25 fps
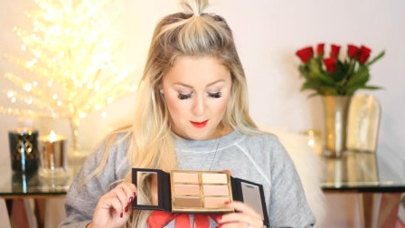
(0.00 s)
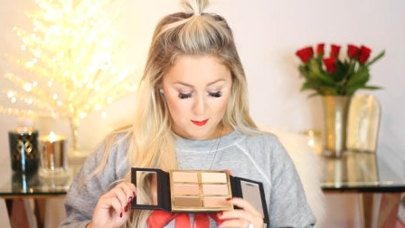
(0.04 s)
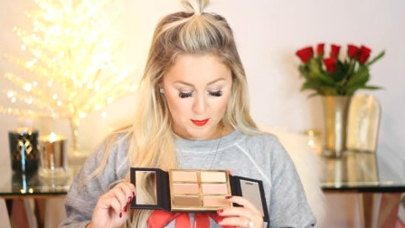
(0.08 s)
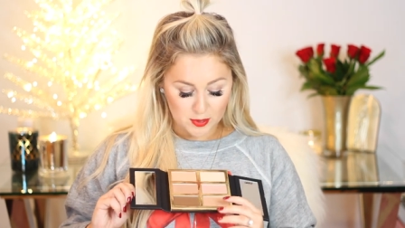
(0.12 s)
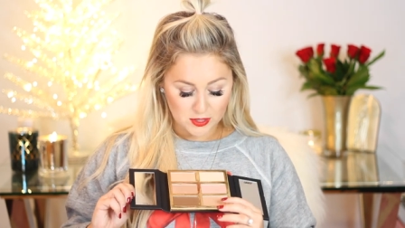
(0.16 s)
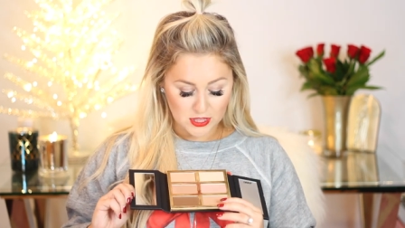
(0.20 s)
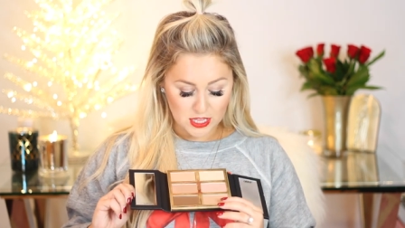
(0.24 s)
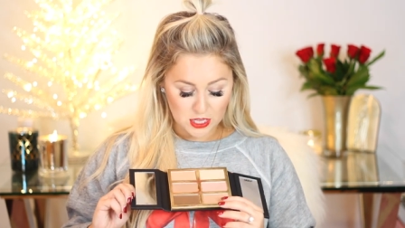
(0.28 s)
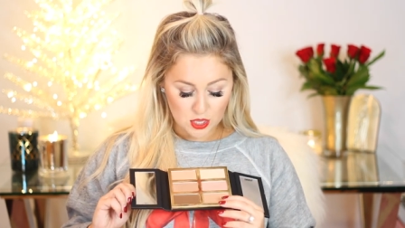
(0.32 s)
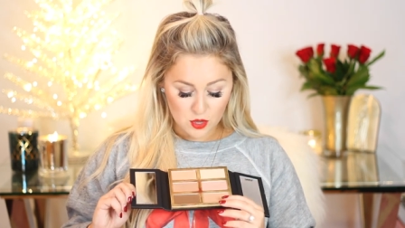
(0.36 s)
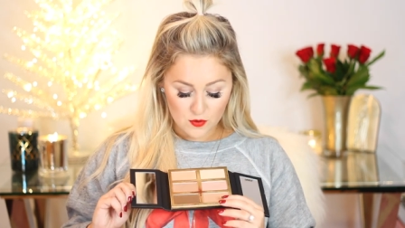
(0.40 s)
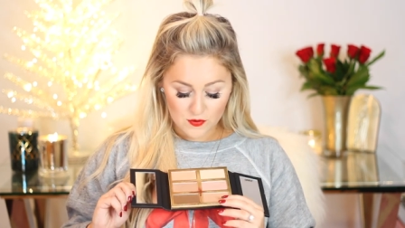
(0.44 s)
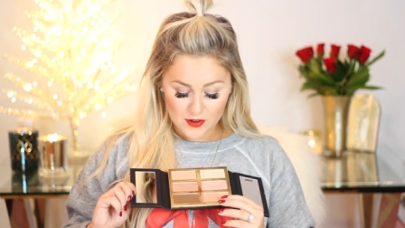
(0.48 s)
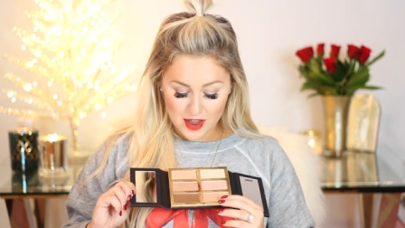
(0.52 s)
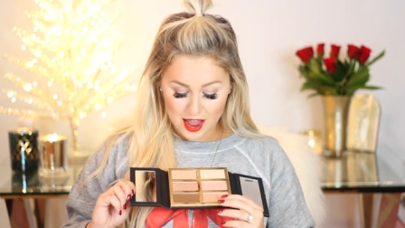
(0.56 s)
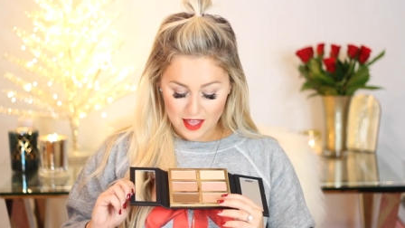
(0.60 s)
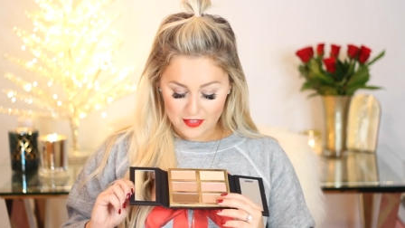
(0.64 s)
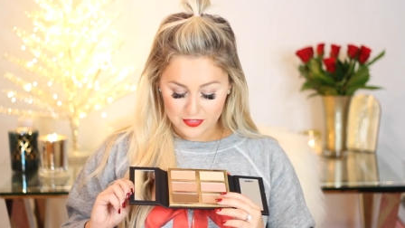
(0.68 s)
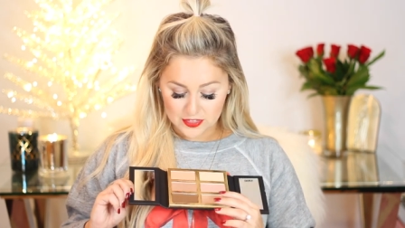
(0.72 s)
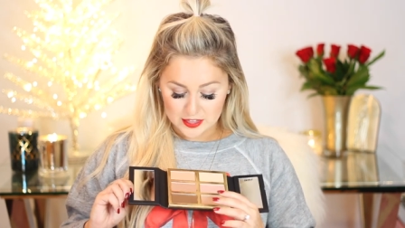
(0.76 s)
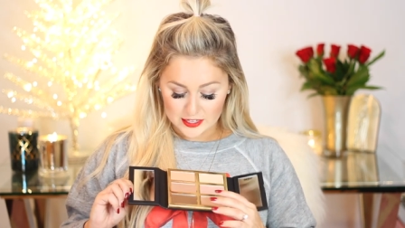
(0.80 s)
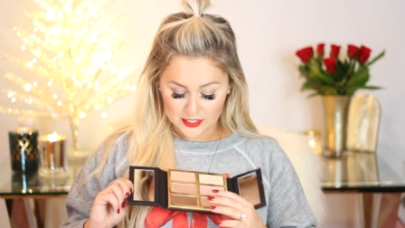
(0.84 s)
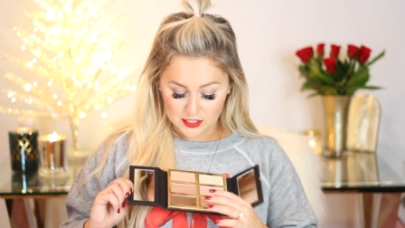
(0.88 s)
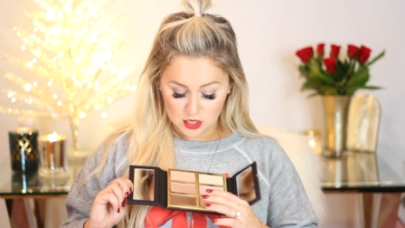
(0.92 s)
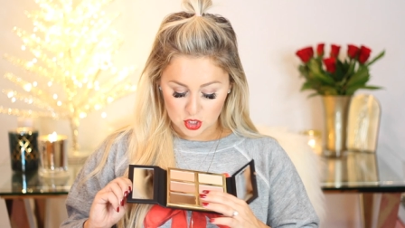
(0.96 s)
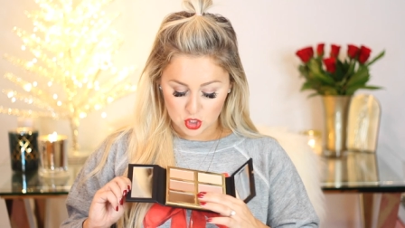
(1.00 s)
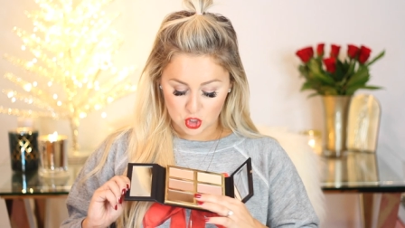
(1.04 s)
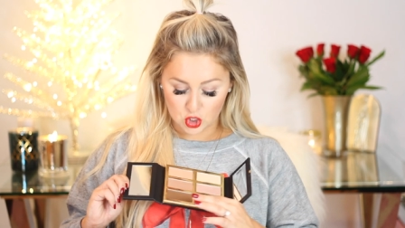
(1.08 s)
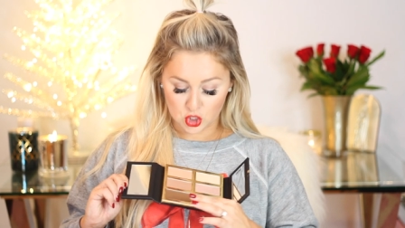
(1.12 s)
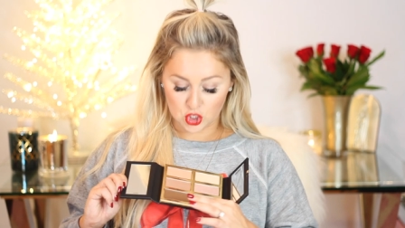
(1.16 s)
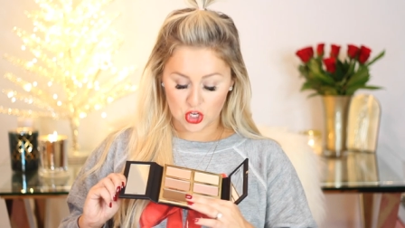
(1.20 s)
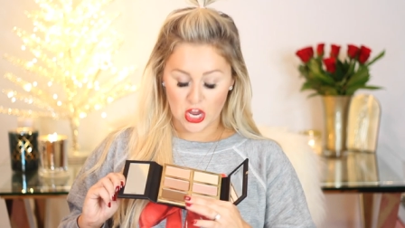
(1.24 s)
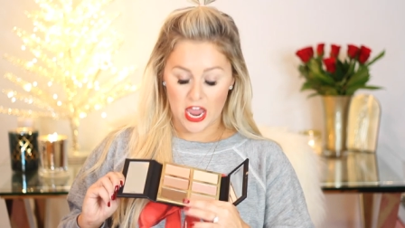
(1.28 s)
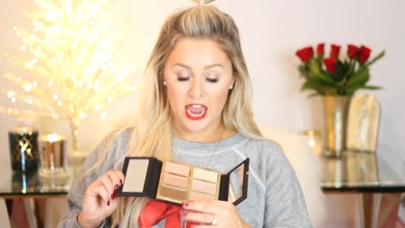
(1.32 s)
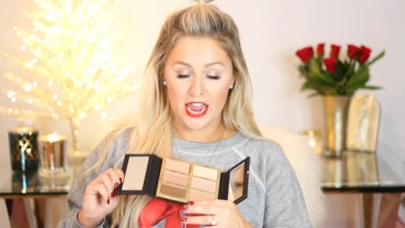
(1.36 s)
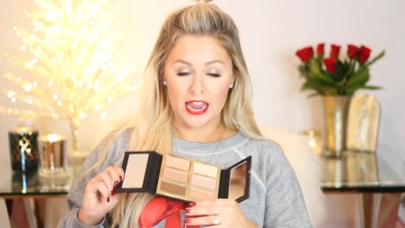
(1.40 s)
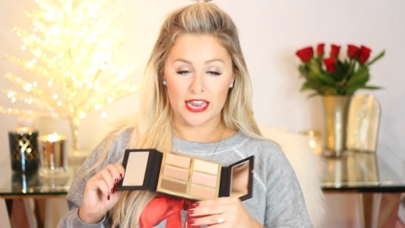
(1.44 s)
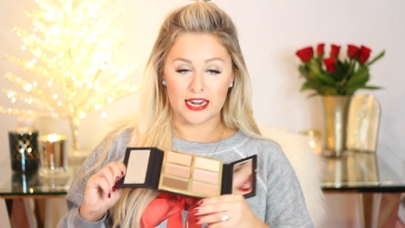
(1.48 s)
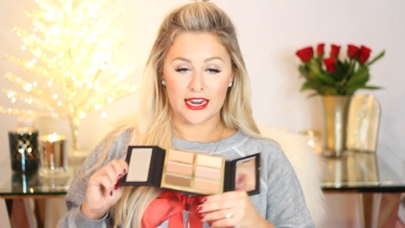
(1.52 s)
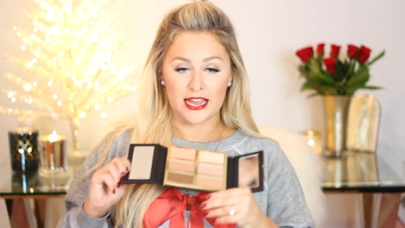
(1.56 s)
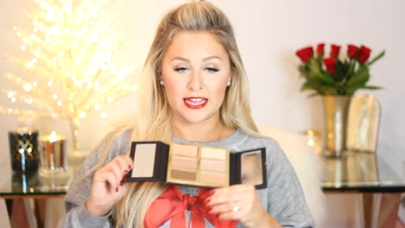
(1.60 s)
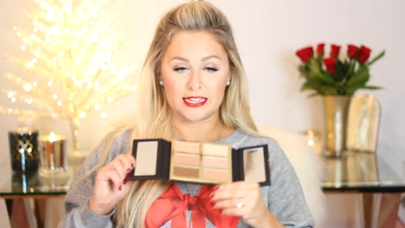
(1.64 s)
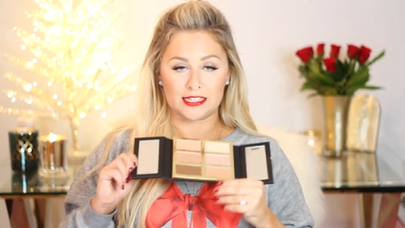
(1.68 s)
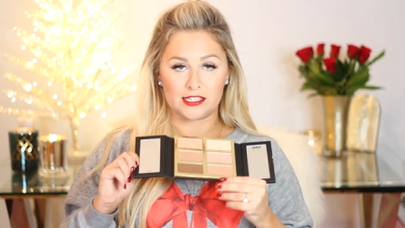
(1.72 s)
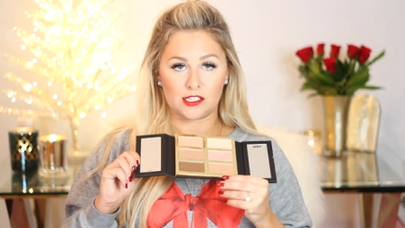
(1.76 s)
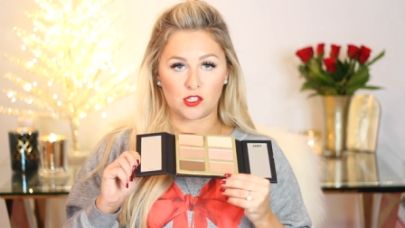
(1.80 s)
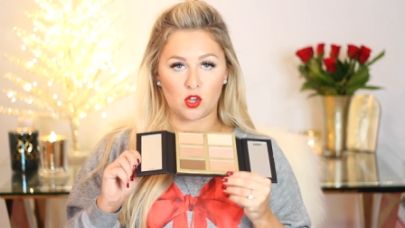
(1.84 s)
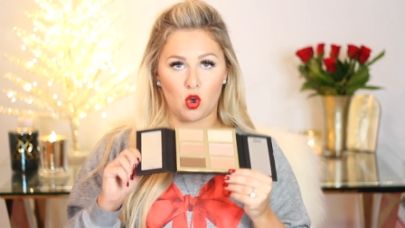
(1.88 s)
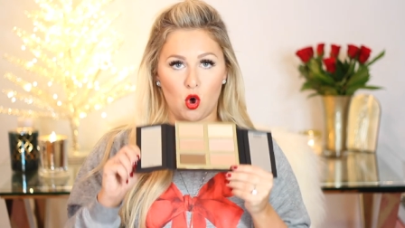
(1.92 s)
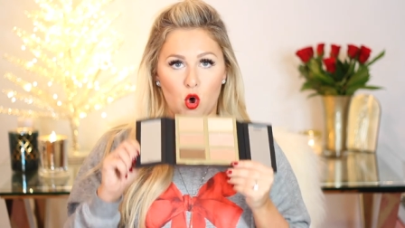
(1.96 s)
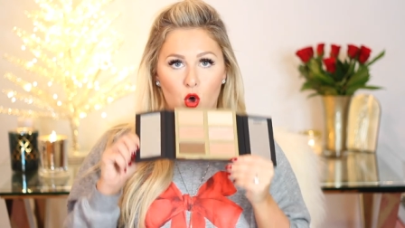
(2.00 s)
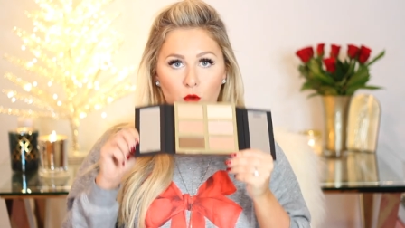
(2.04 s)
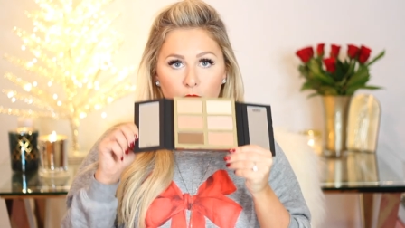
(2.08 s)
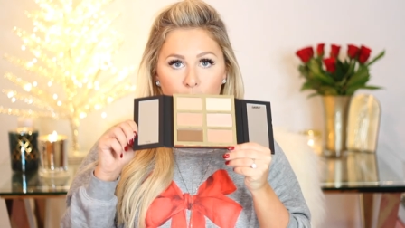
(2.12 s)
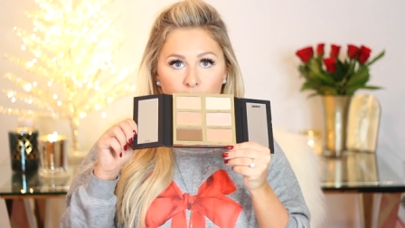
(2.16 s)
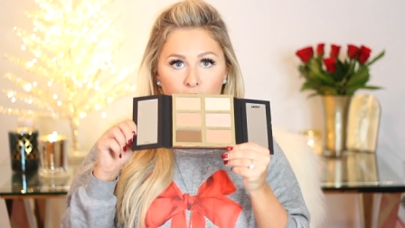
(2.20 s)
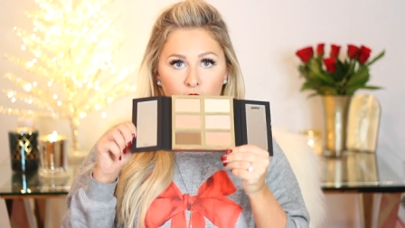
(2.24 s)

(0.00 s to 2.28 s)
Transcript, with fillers: But then you've got this Shade and Sculpt